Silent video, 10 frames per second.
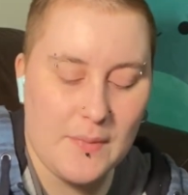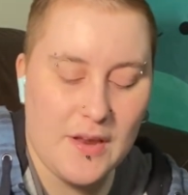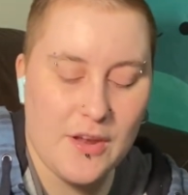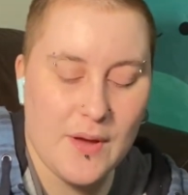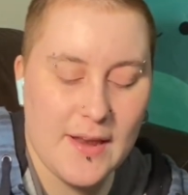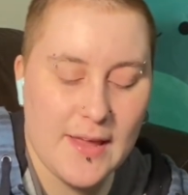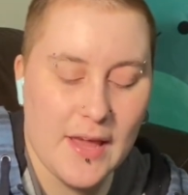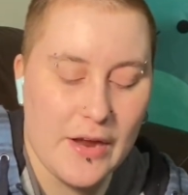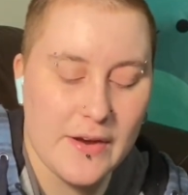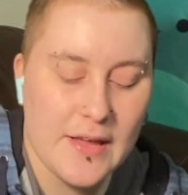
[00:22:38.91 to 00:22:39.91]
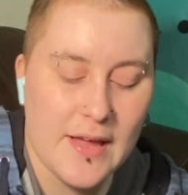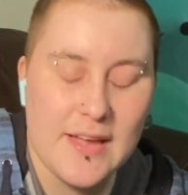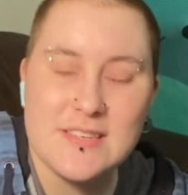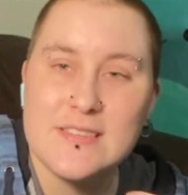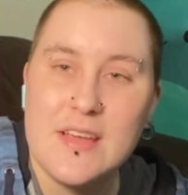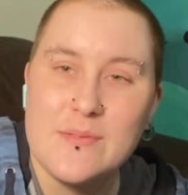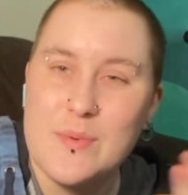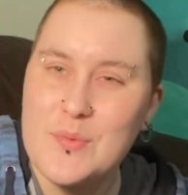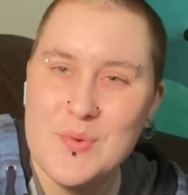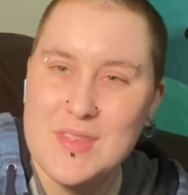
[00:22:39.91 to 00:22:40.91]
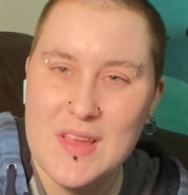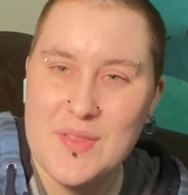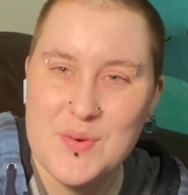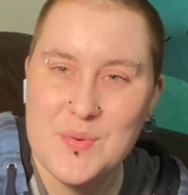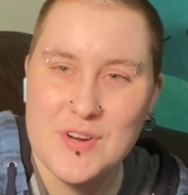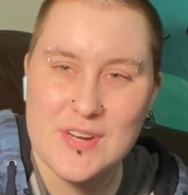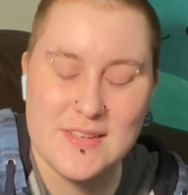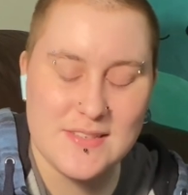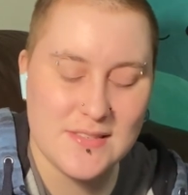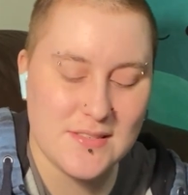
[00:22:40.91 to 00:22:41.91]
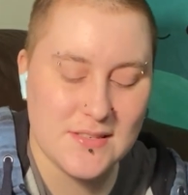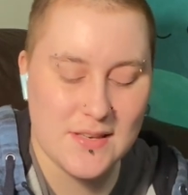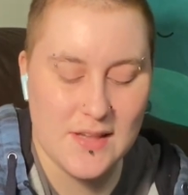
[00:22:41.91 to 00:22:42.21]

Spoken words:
I know how to carry it. I just can't remember what the other word is.